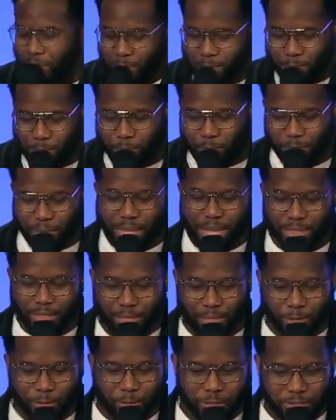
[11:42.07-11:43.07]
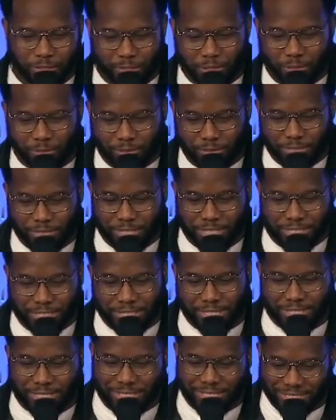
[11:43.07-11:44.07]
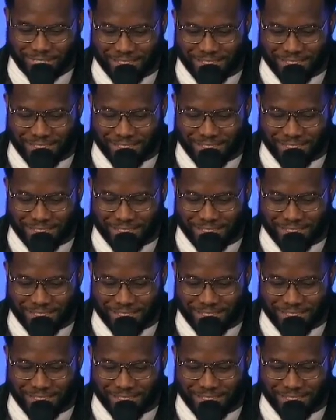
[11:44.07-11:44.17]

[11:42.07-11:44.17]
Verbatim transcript: But we got the Lord just over here chilling,